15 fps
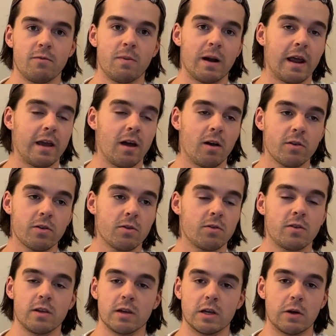but I also
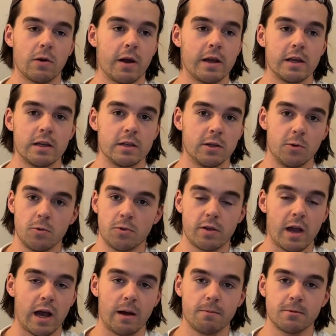see great used
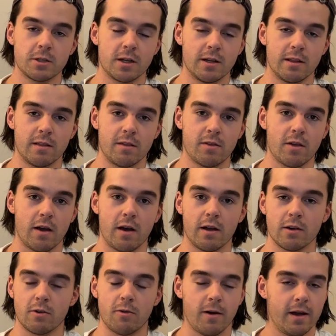options on
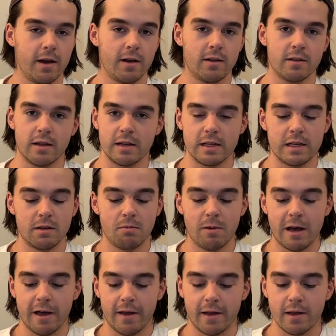Grailed and
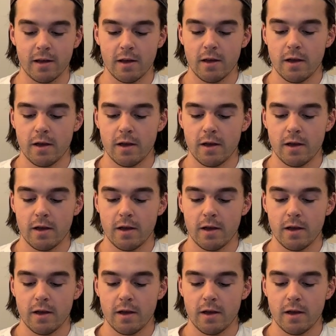eBay,